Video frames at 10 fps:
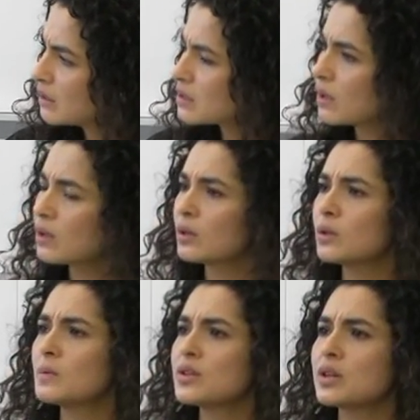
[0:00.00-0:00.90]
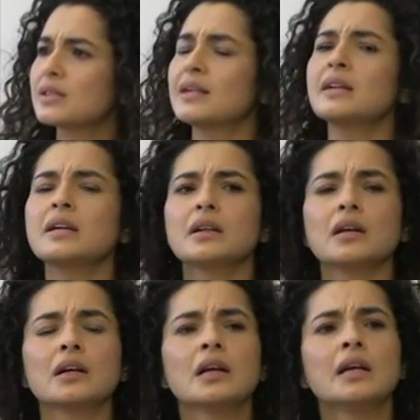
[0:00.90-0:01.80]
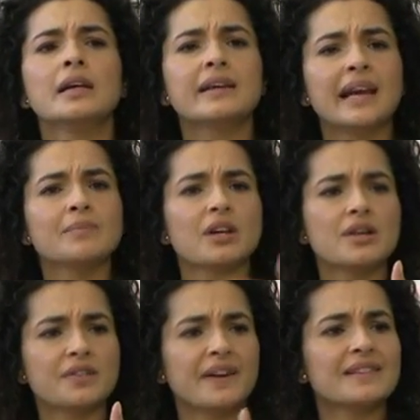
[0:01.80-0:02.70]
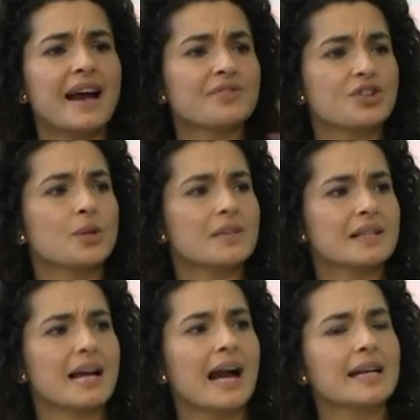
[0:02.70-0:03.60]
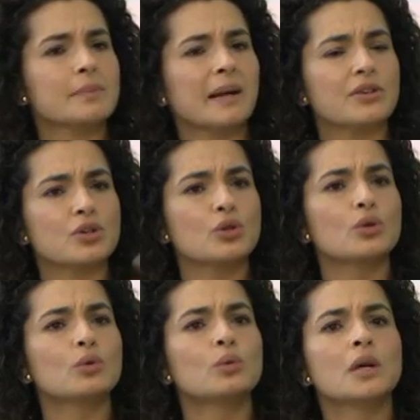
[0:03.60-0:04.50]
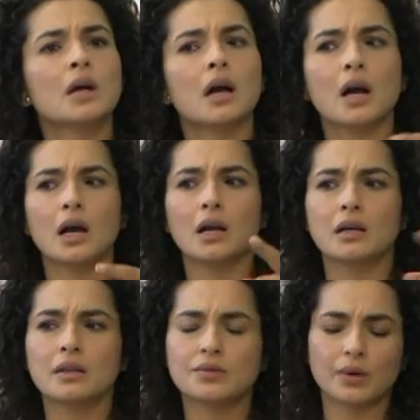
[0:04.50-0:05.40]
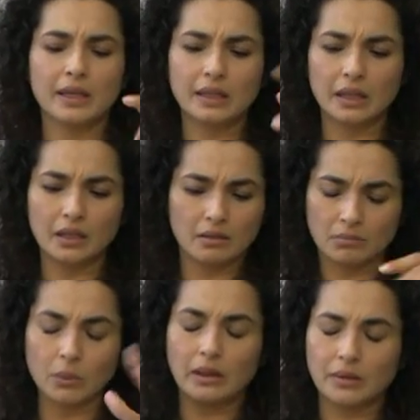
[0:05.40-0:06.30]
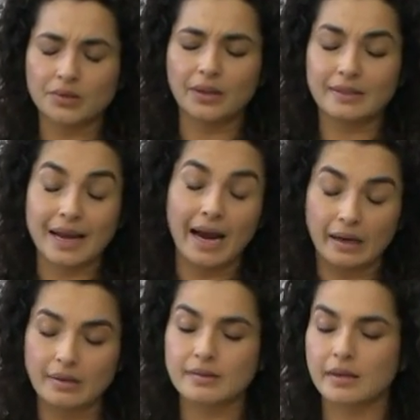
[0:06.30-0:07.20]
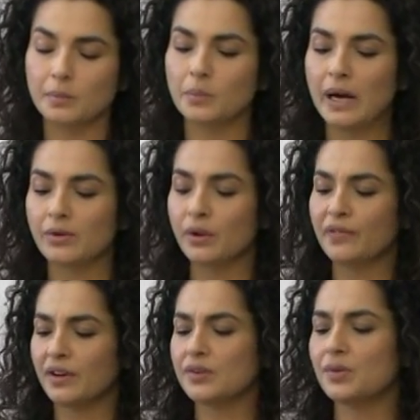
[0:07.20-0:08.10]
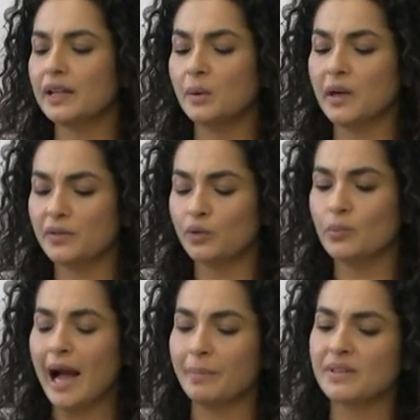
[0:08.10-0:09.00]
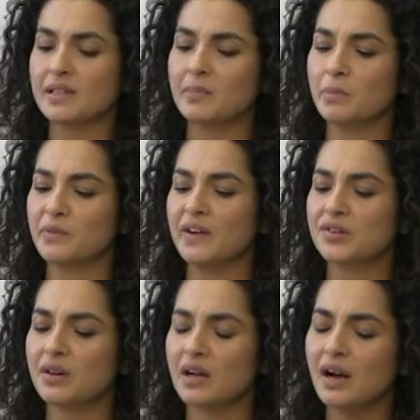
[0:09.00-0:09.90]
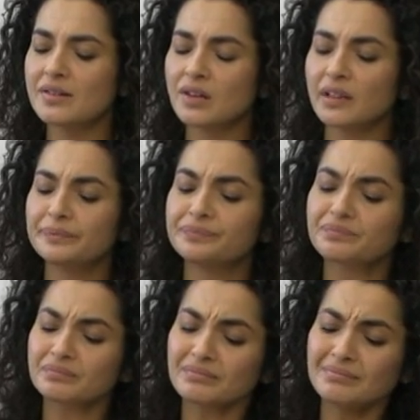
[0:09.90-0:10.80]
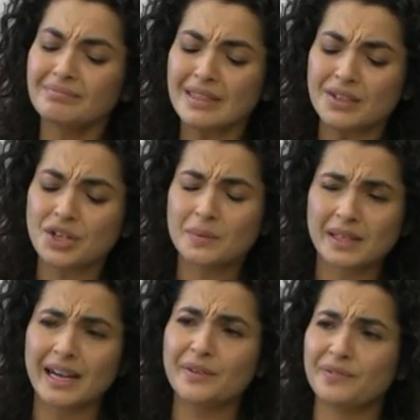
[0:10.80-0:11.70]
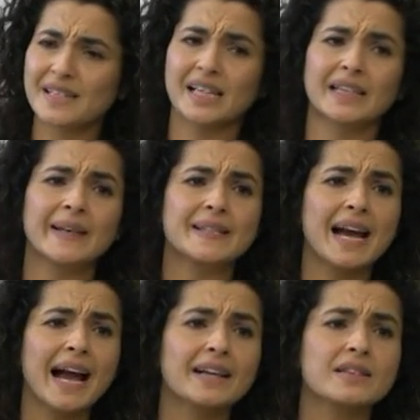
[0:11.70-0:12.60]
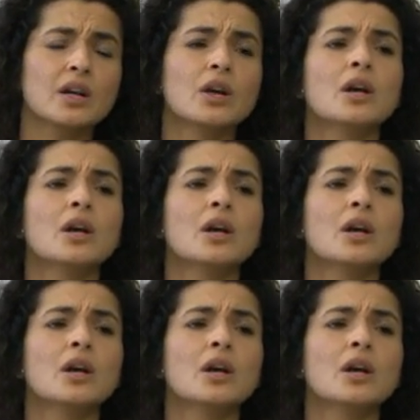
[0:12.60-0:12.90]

To a girl who was just in here. He came to her defense after she was attacked by two Israeli Zionists. I don't know if they're Israeli, one of whom happens to be a professor at Hunter. She was kind of physically attacked.